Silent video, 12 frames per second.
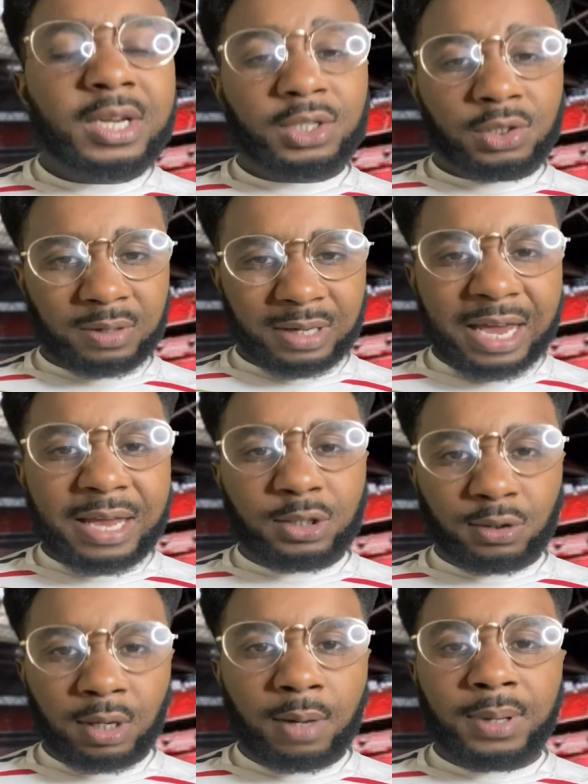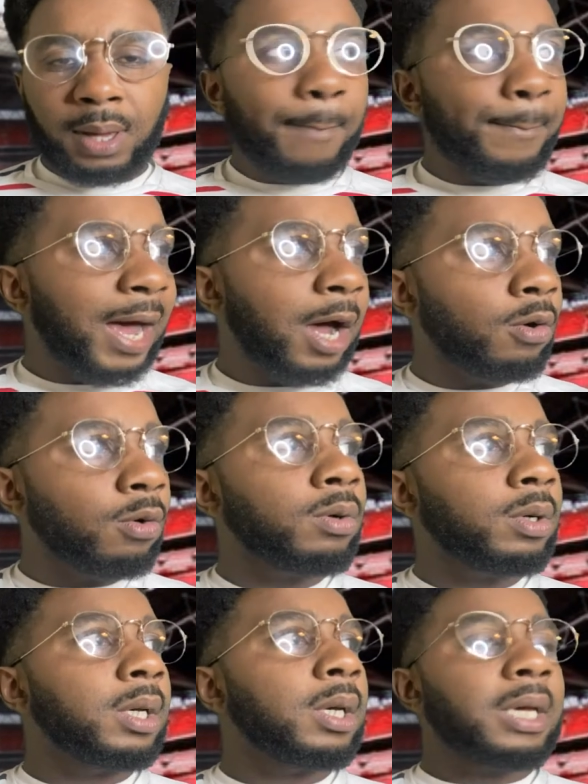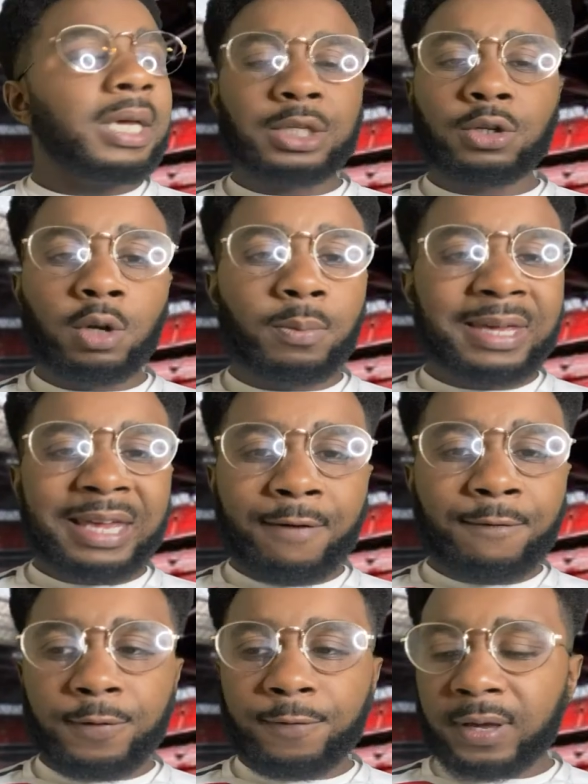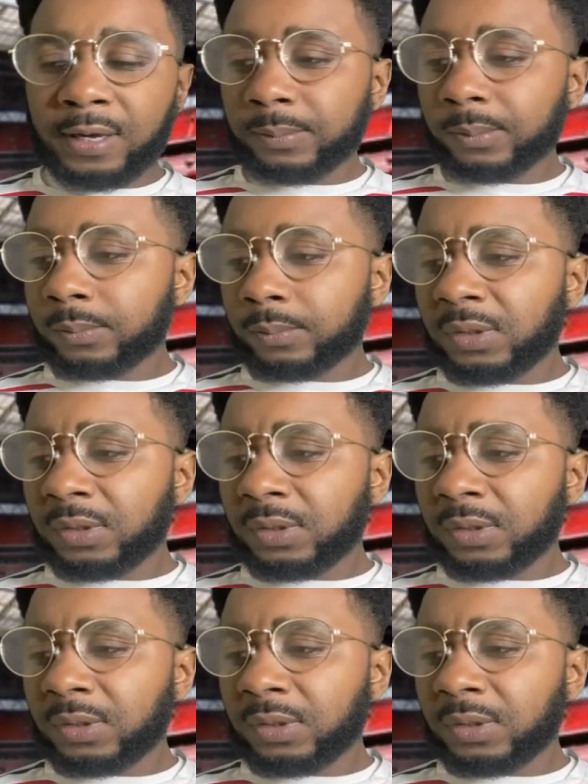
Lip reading: So yeah, it's going to be a battle. It's going to be everything.